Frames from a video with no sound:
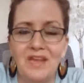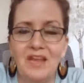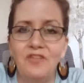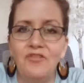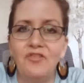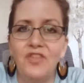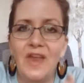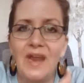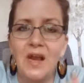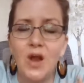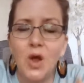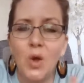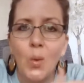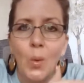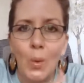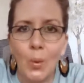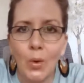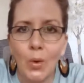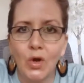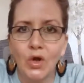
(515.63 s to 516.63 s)
If they don't
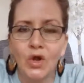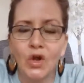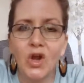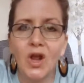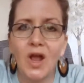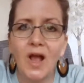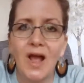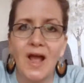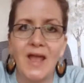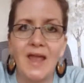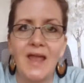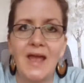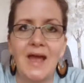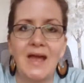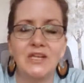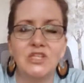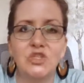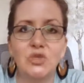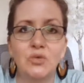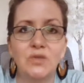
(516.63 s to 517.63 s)
order, I
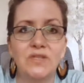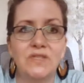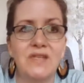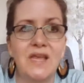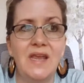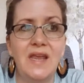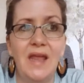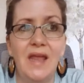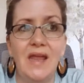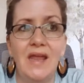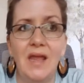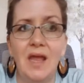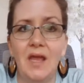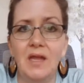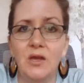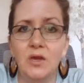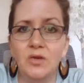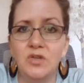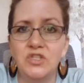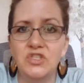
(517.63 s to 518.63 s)
actually say, hey, I
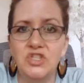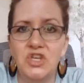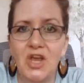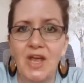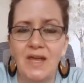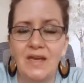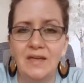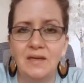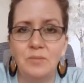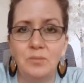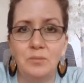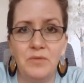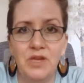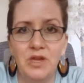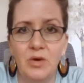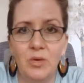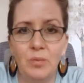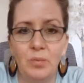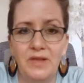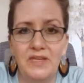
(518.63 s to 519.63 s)
noticed you hadn't,
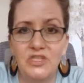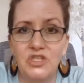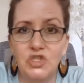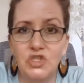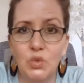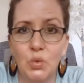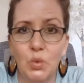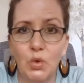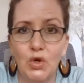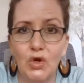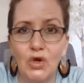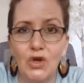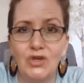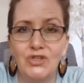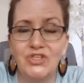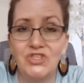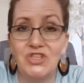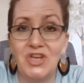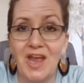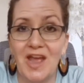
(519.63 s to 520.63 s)
placed your order.
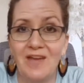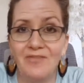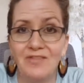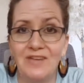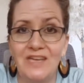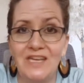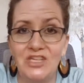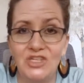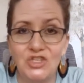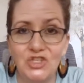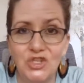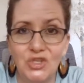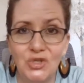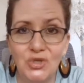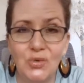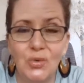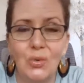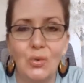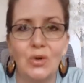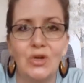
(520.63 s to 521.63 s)
Did you have an
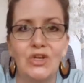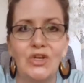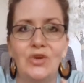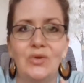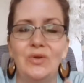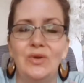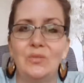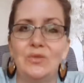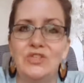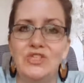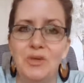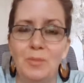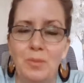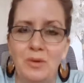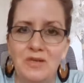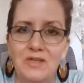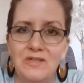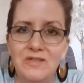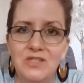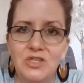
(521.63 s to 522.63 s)
issue? Or, can we jump
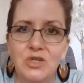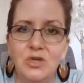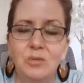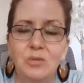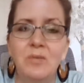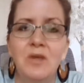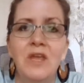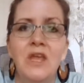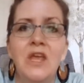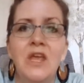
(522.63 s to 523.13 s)
on a Zoom?